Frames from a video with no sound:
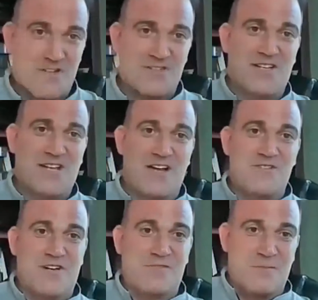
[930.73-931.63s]
causing the
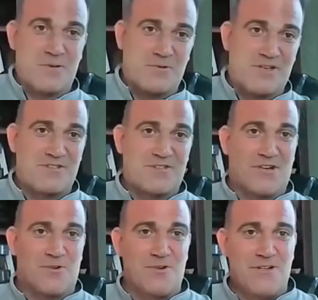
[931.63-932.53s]
IGF to be released.
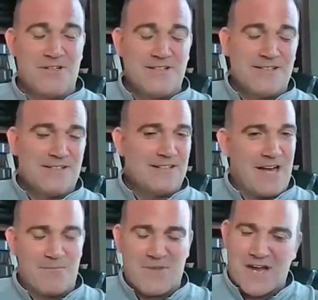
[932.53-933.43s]
So
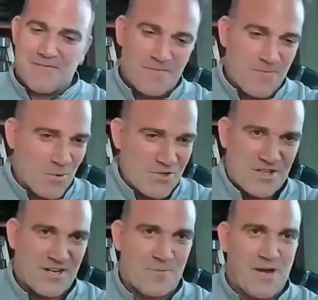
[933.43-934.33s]
I'm not
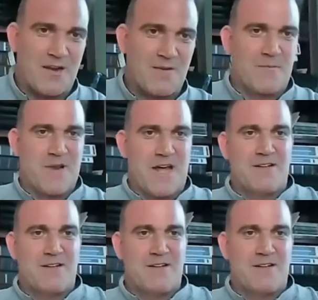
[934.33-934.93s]
forcing it upon them.